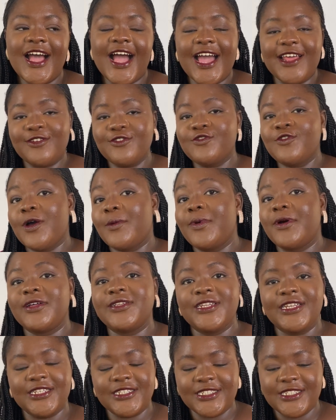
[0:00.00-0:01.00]
I don't know
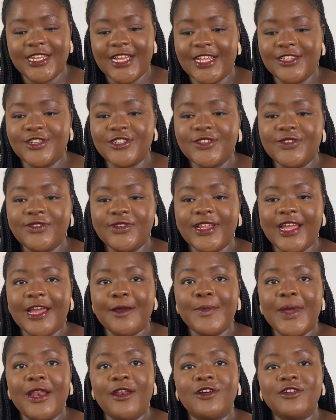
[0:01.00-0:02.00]
about next year. I just feel like my